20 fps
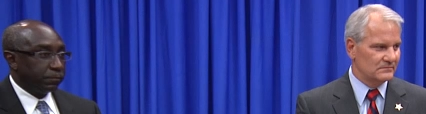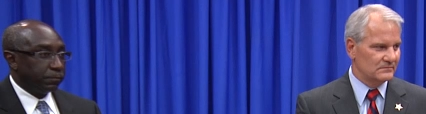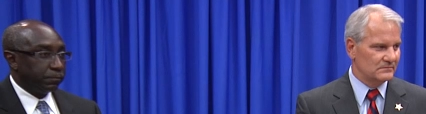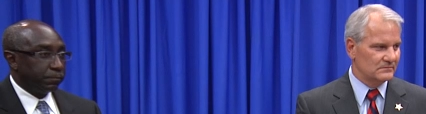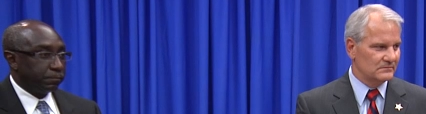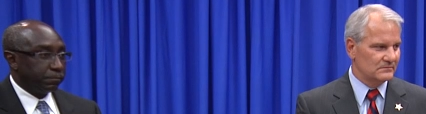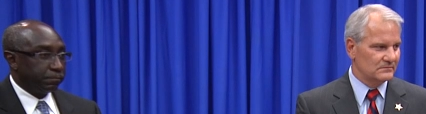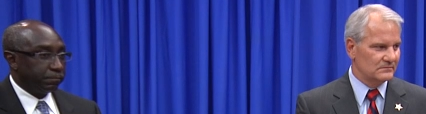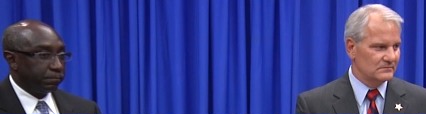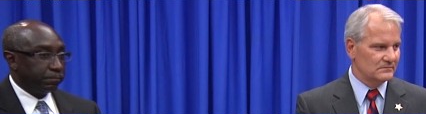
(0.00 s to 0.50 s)

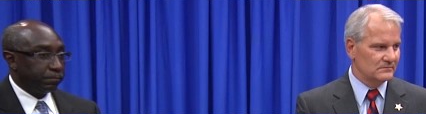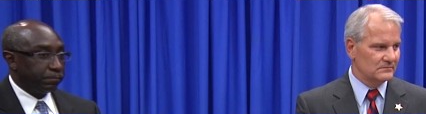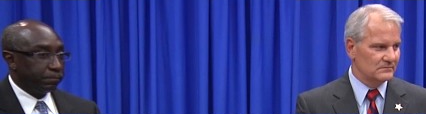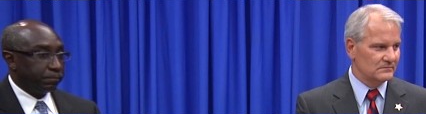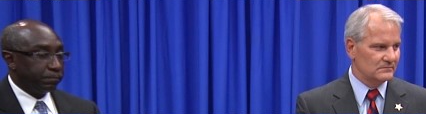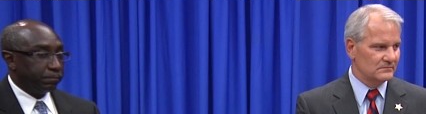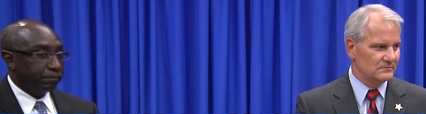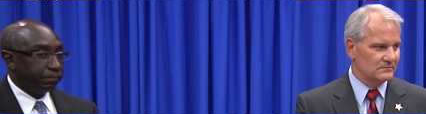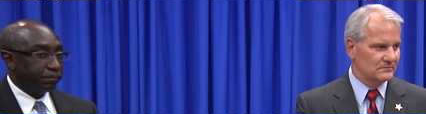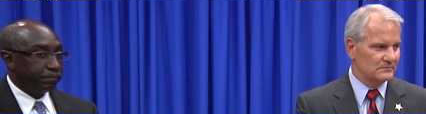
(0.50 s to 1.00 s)

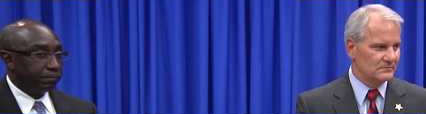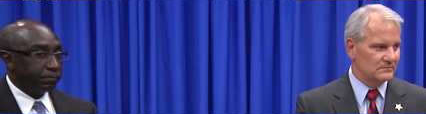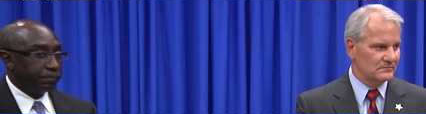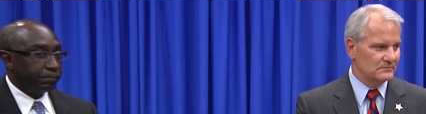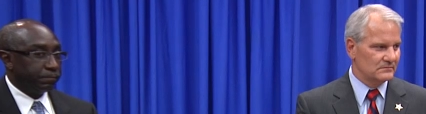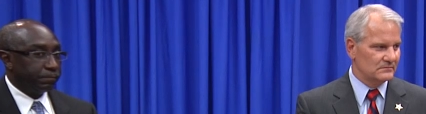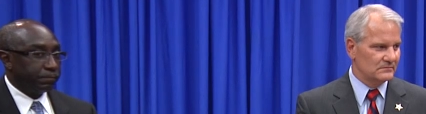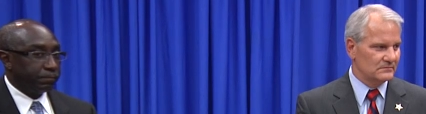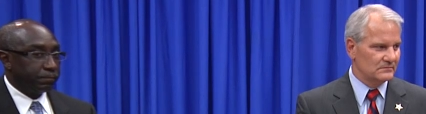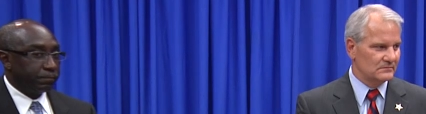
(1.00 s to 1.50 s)

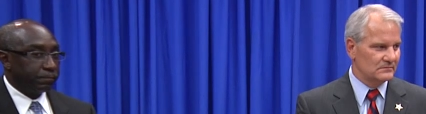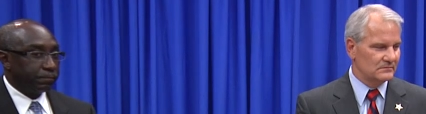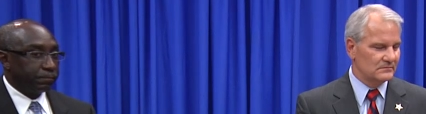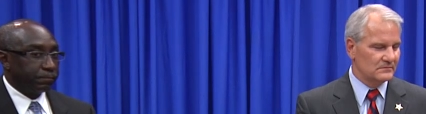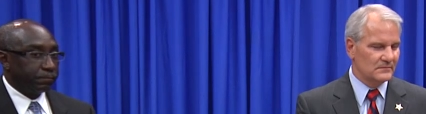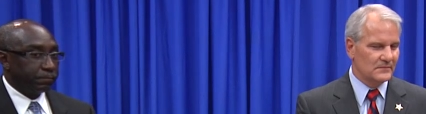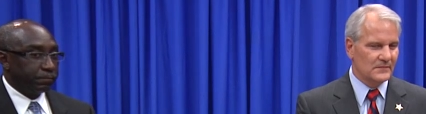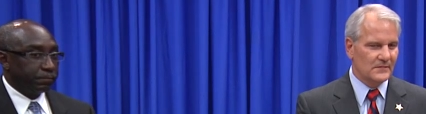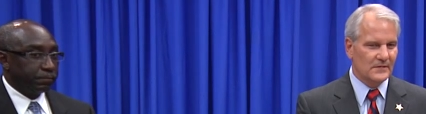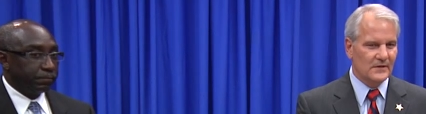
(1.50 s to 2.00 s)

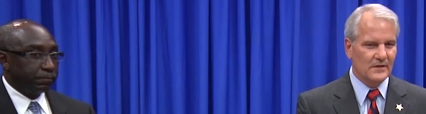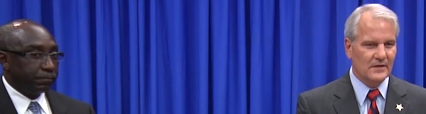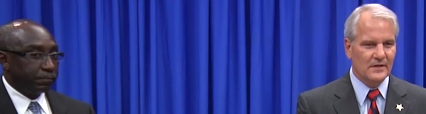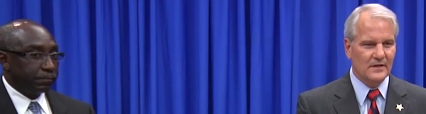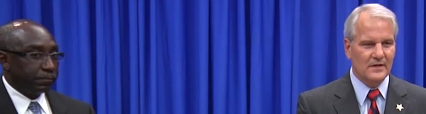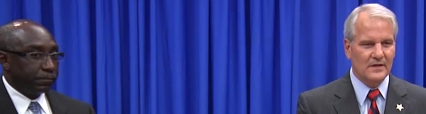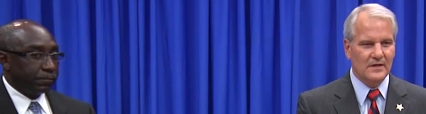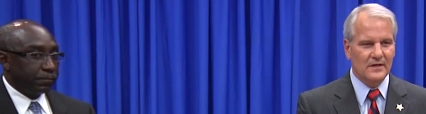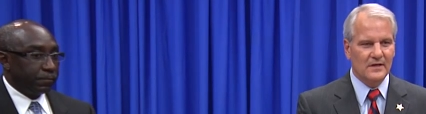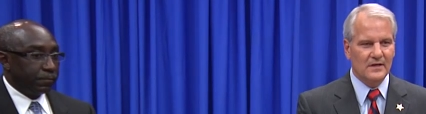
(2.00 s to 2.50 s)

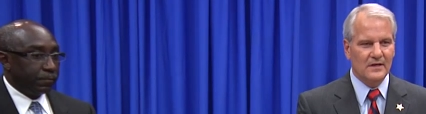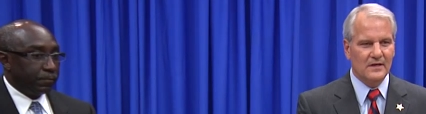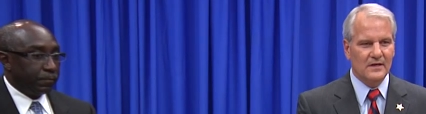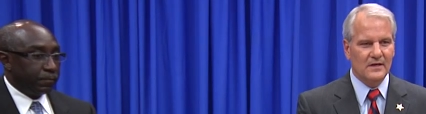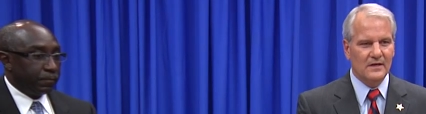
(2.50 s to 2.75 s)
(no one is talking)